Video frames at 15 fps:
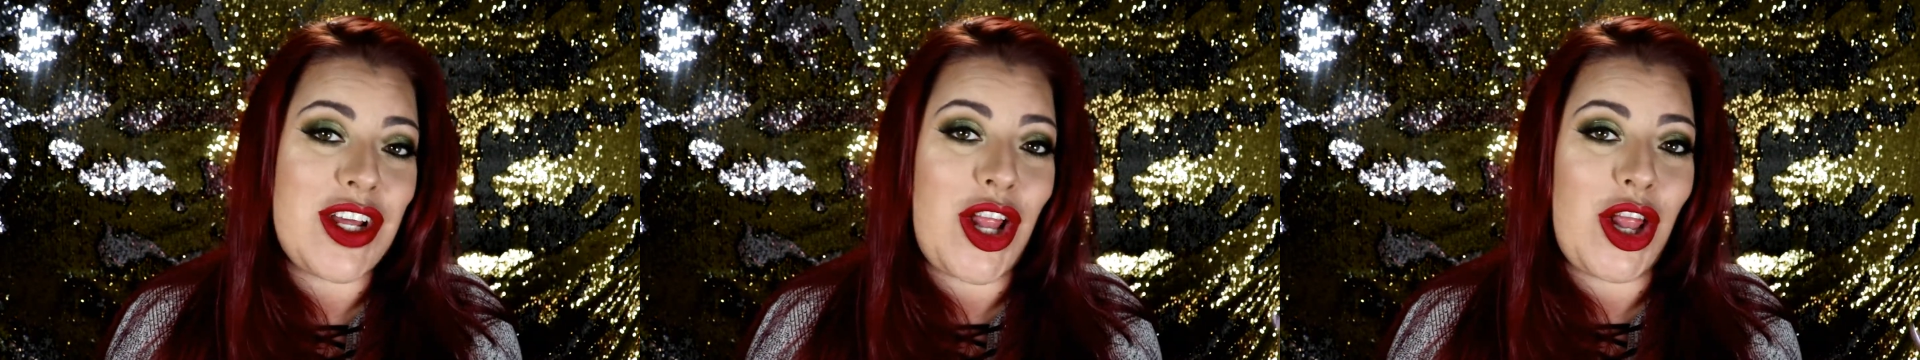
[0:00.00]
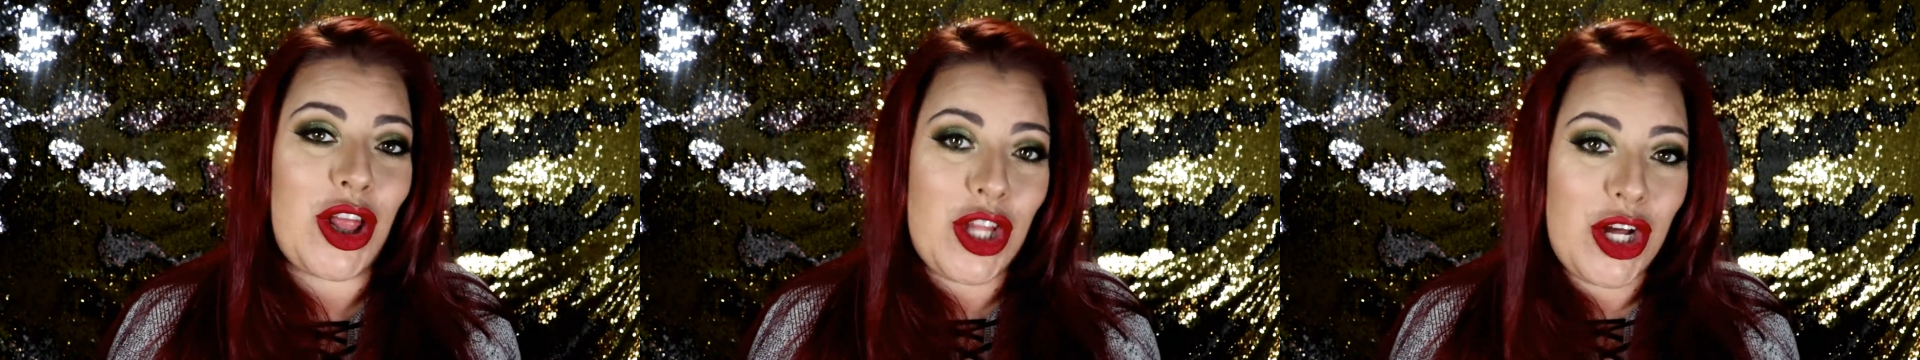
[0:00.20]

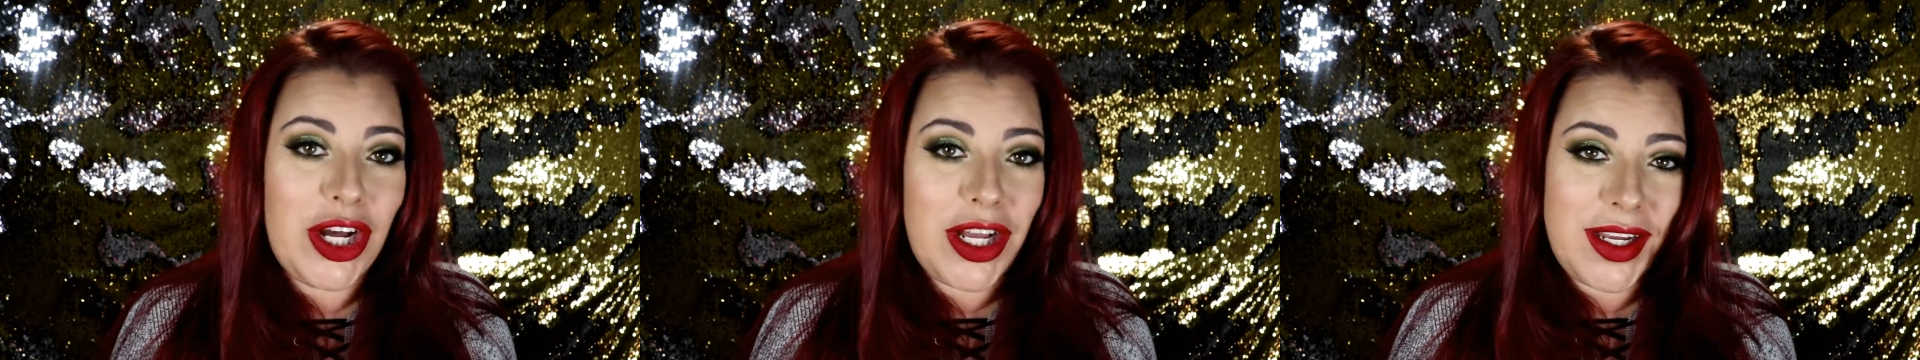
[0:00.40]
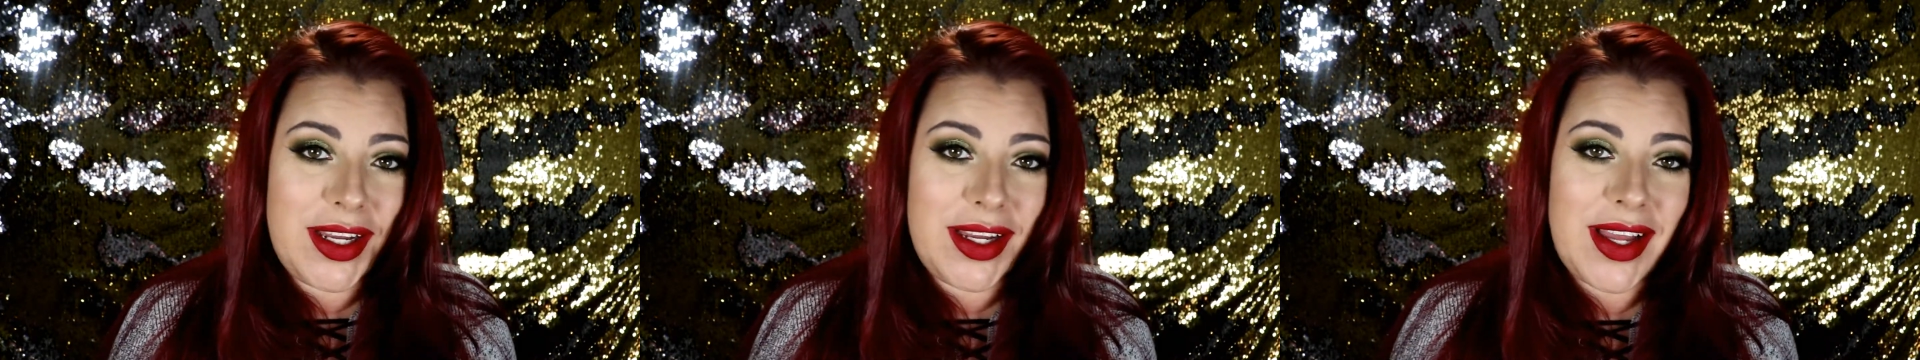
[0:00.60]

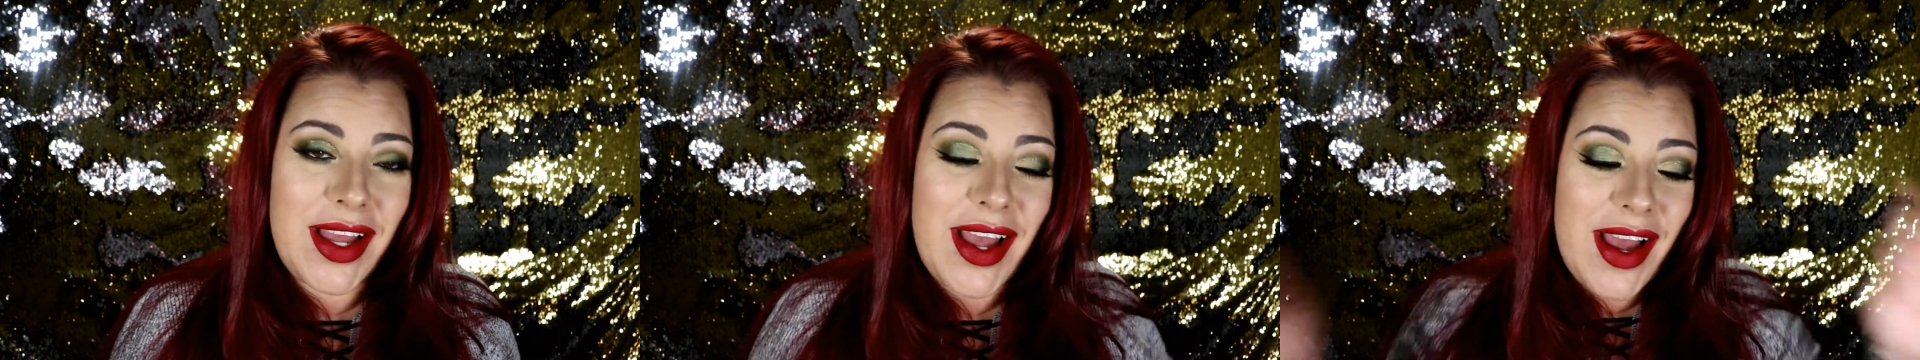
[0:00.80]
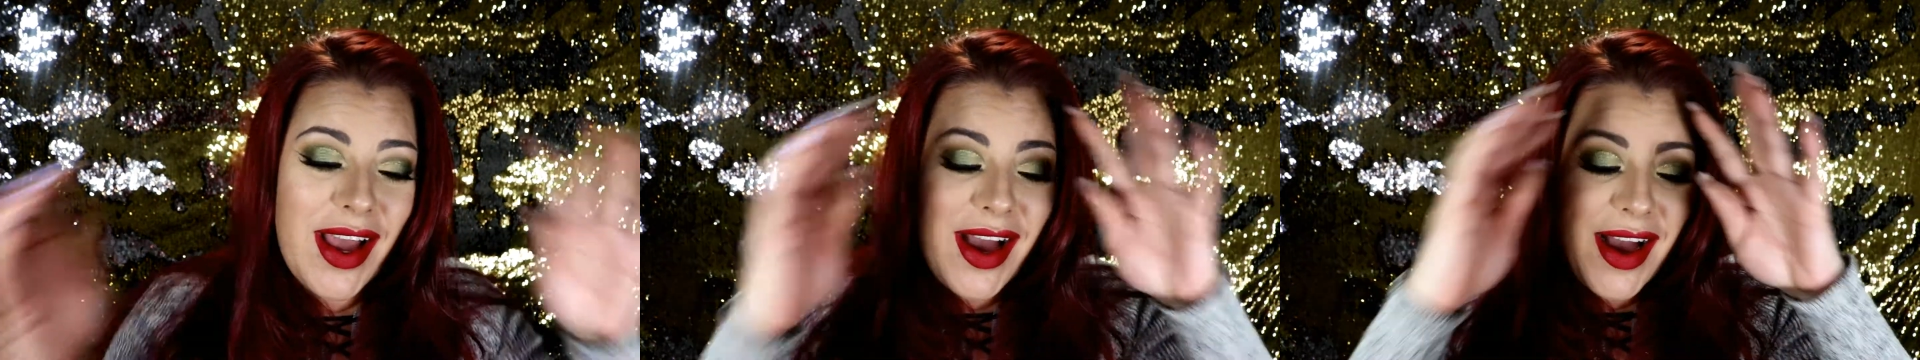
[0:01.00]
look.
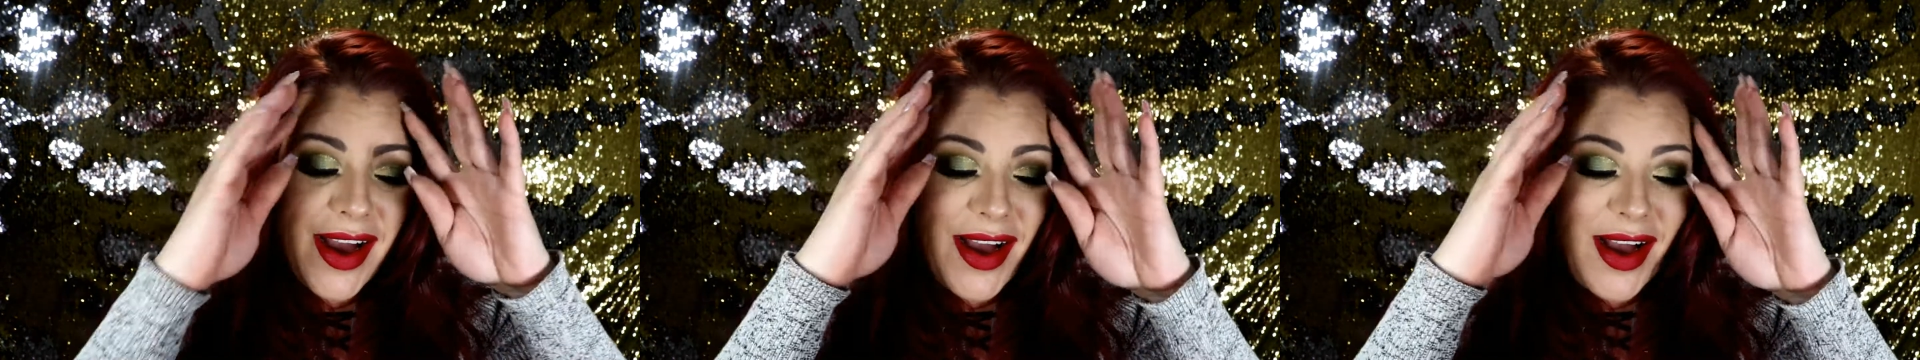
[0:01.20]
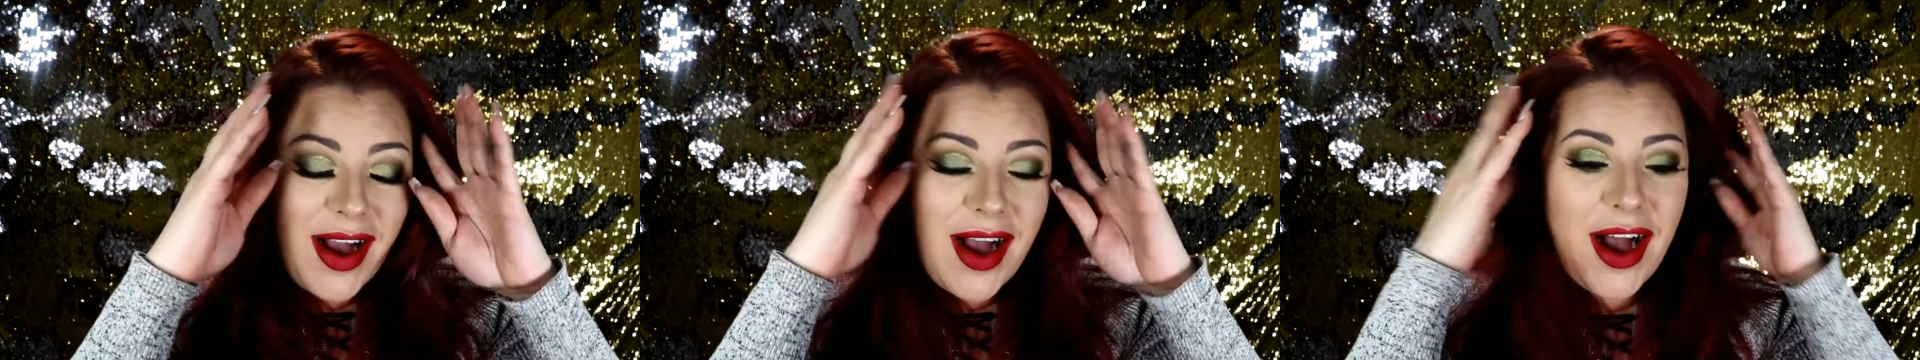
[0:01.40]

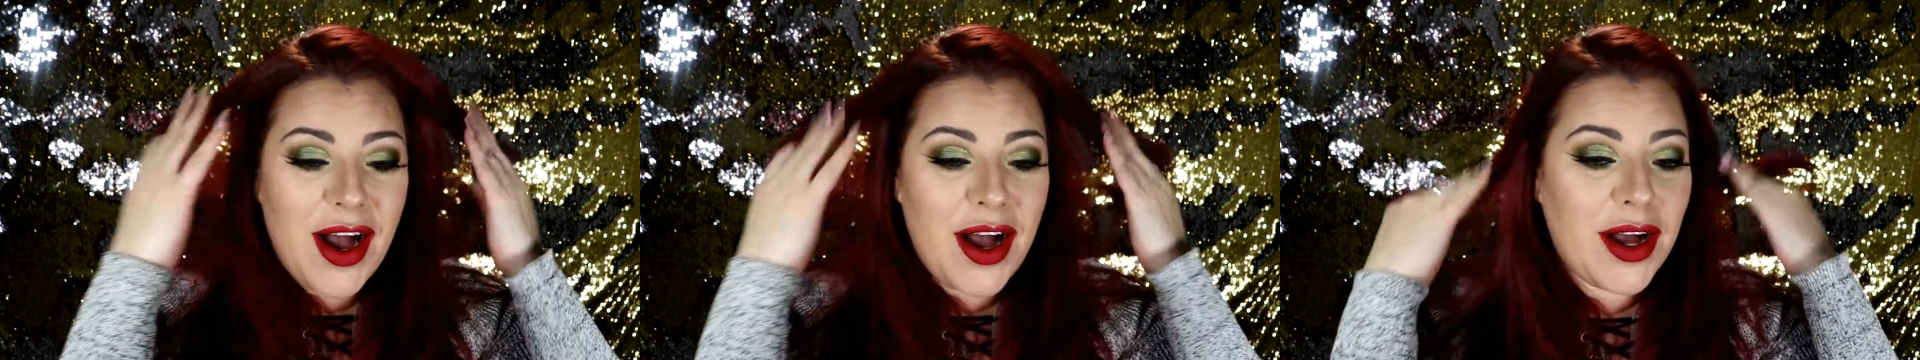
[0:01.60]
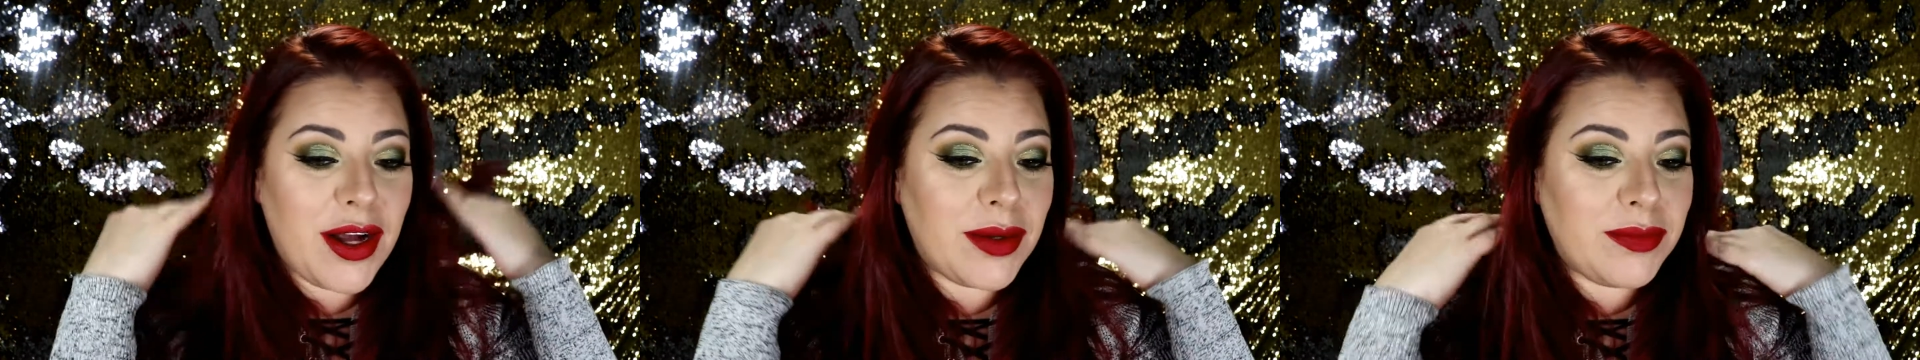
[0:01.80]

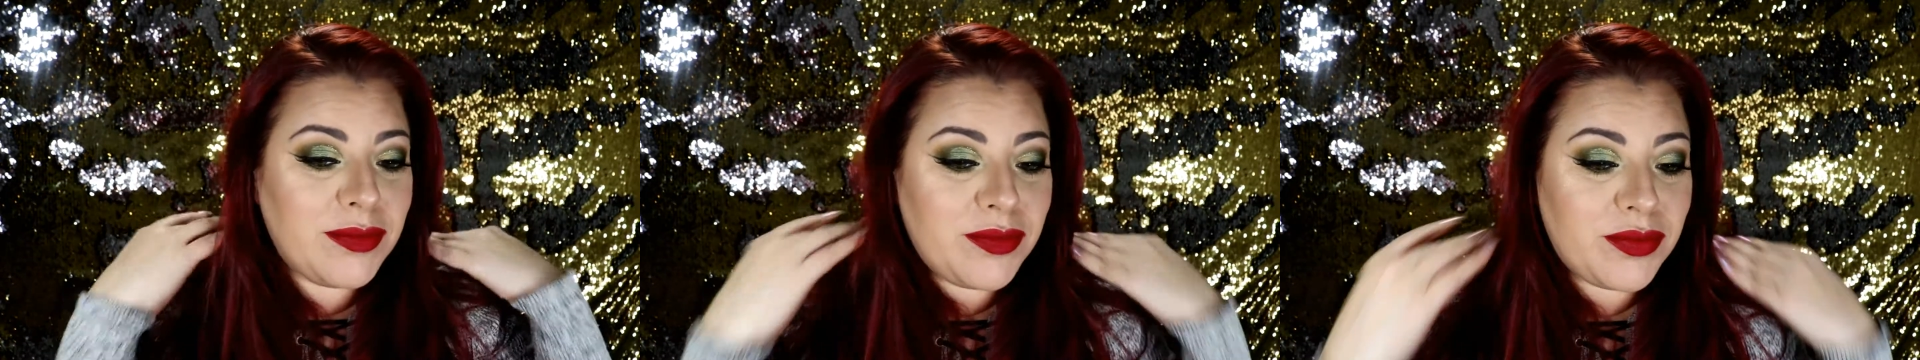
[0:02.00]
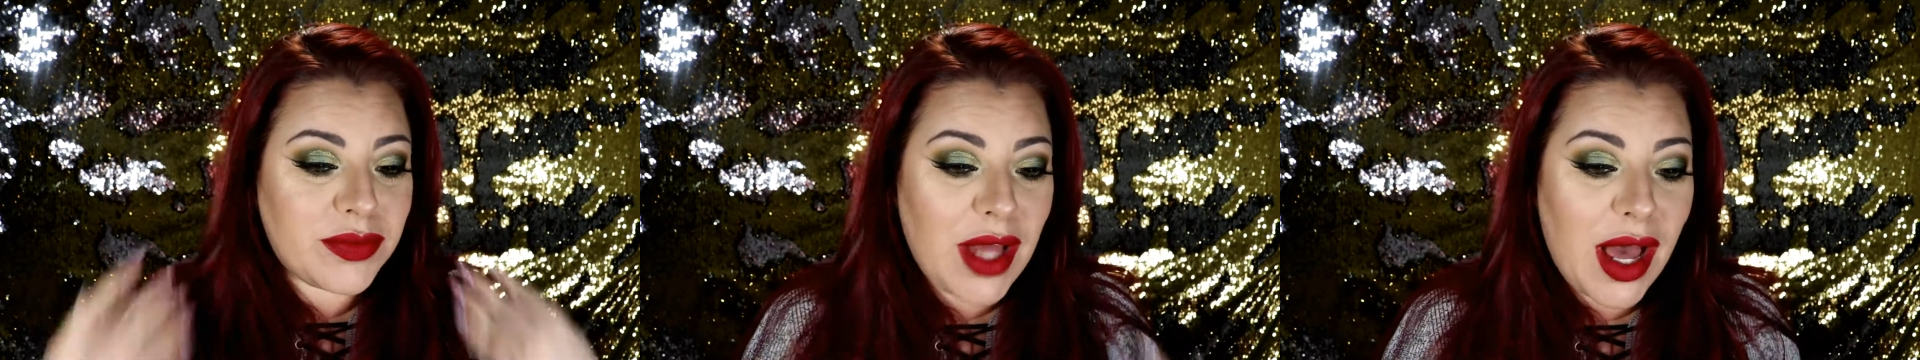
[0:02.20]

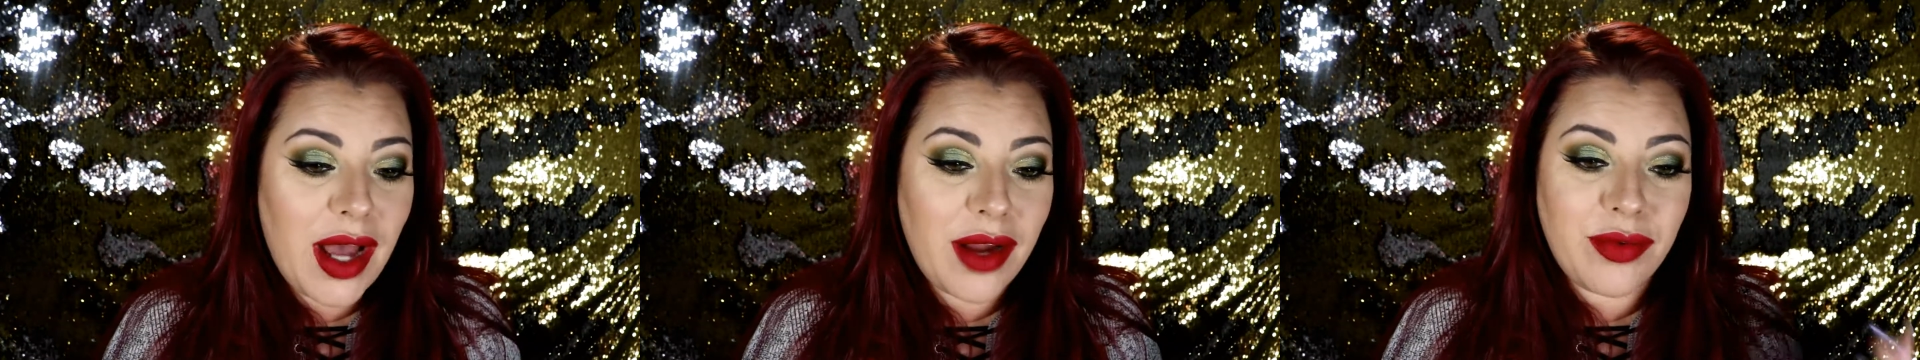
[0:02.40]
I